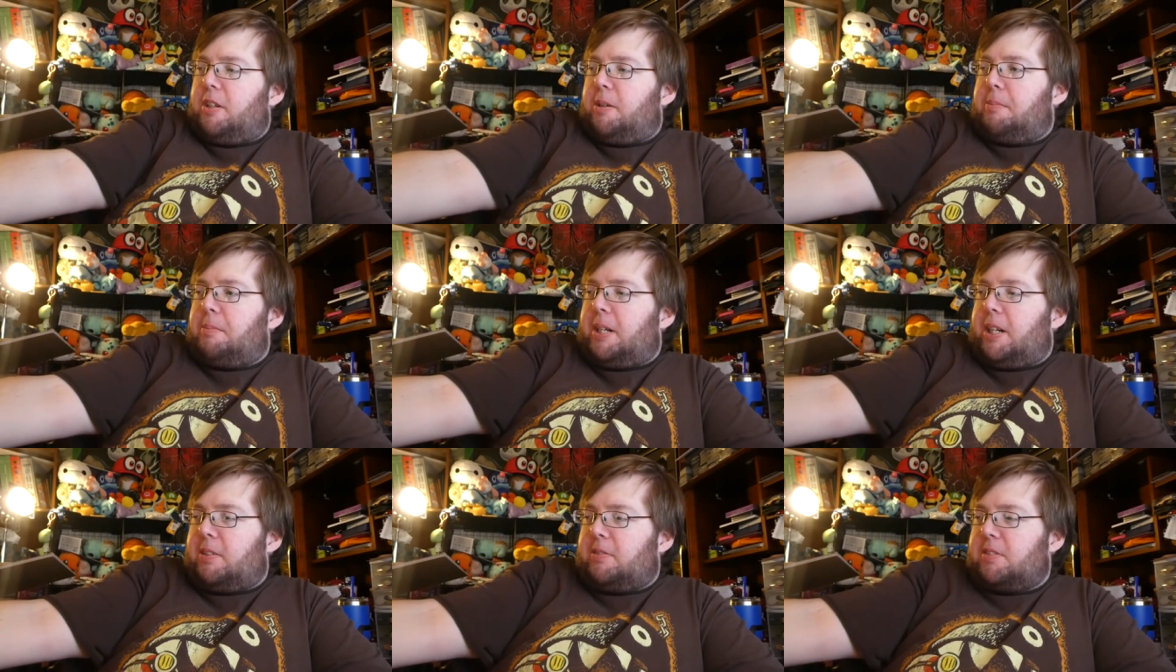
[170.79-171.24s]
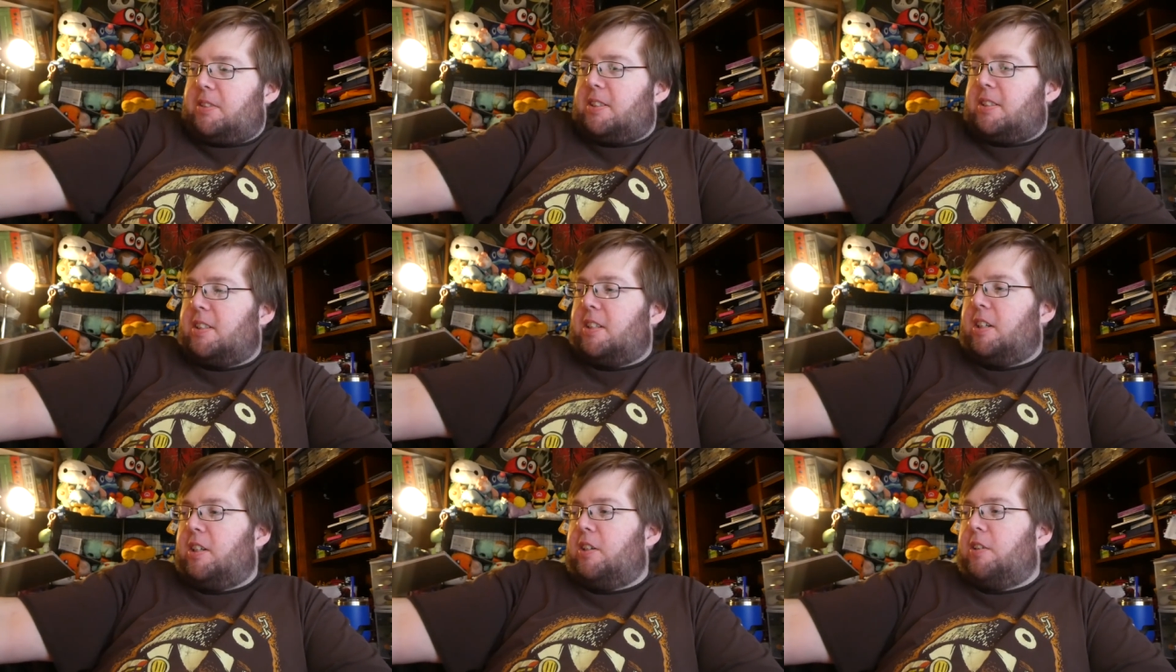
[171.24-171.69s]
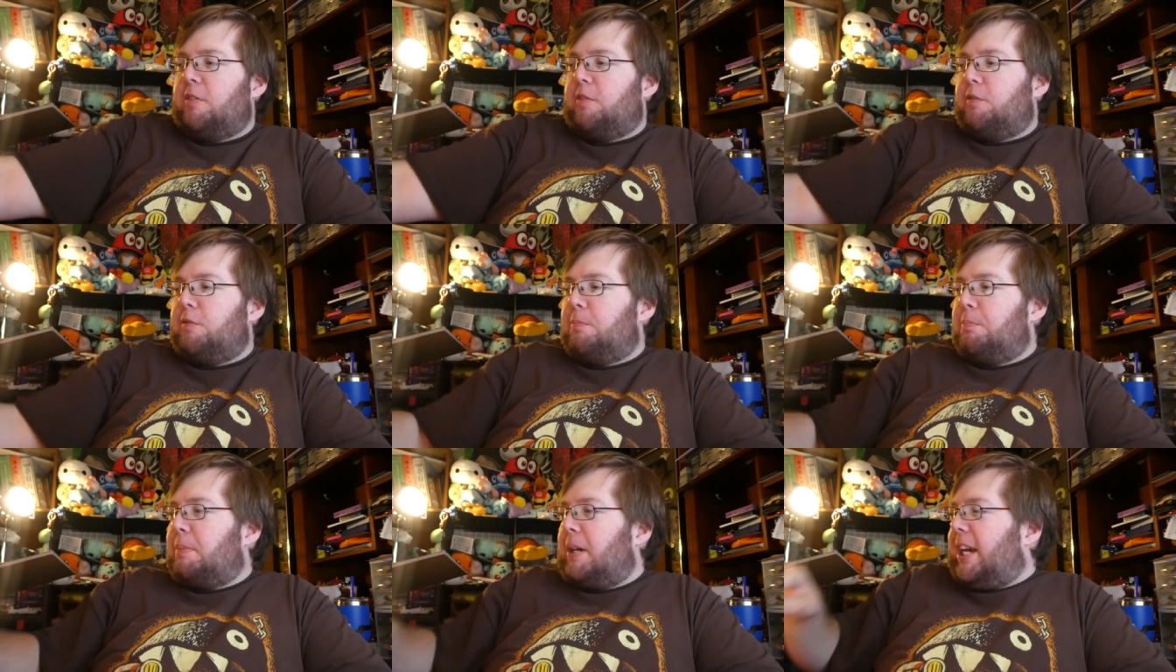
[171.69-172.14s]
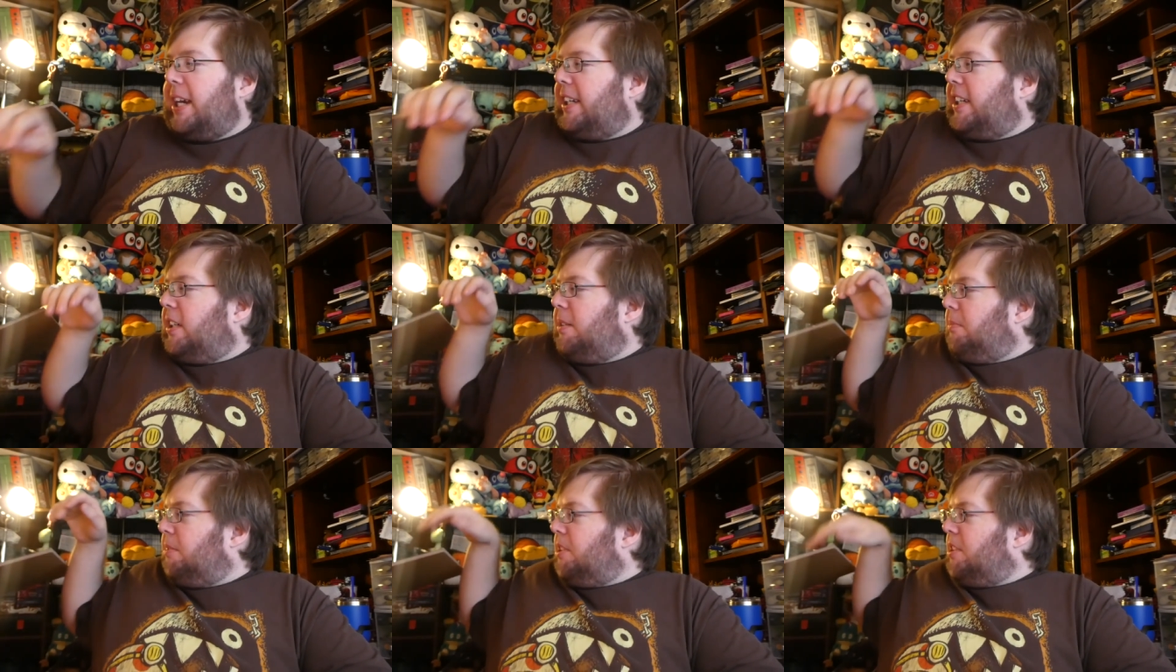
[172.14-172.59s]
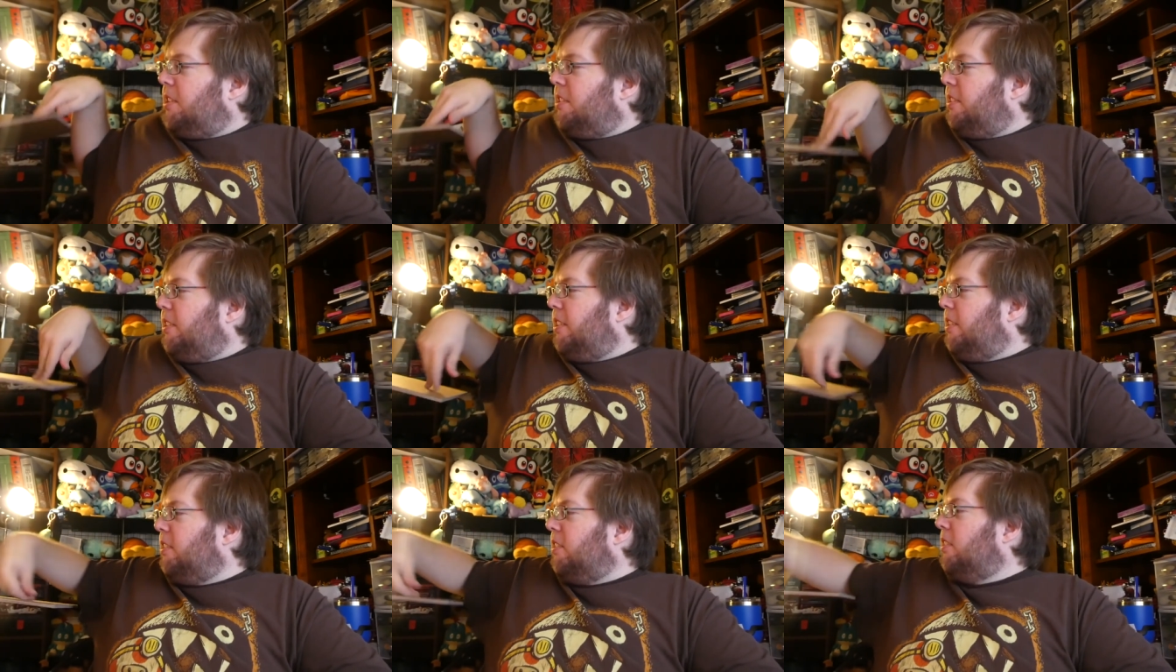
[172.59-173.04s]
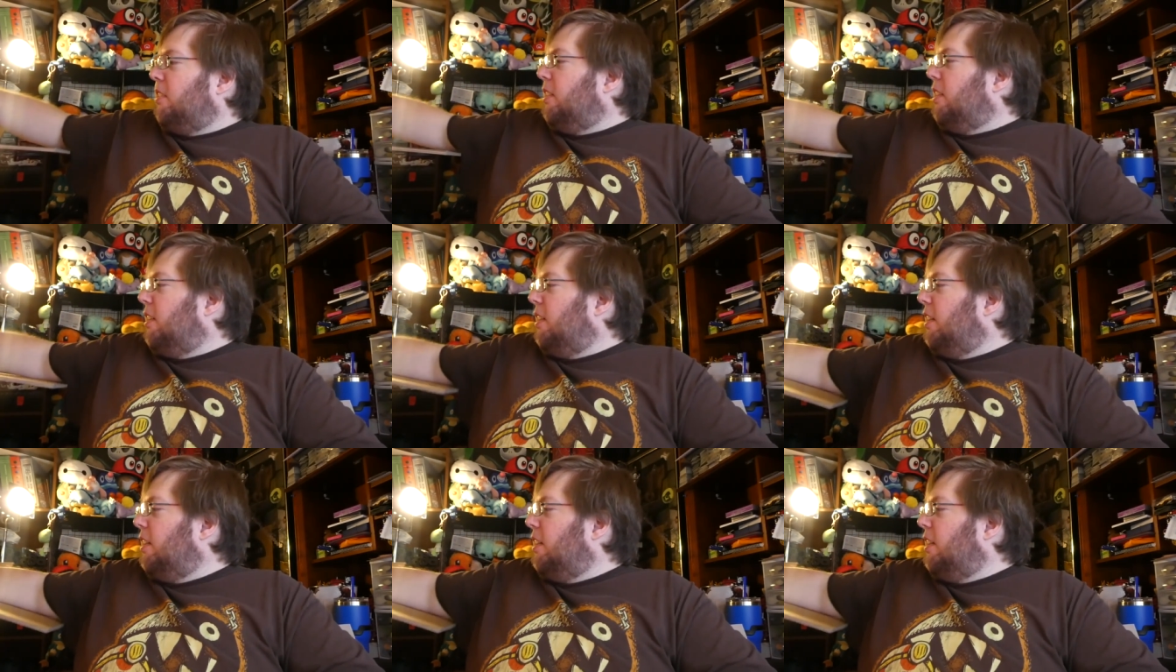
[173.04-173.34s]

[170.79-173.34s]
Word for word: amounts of packing material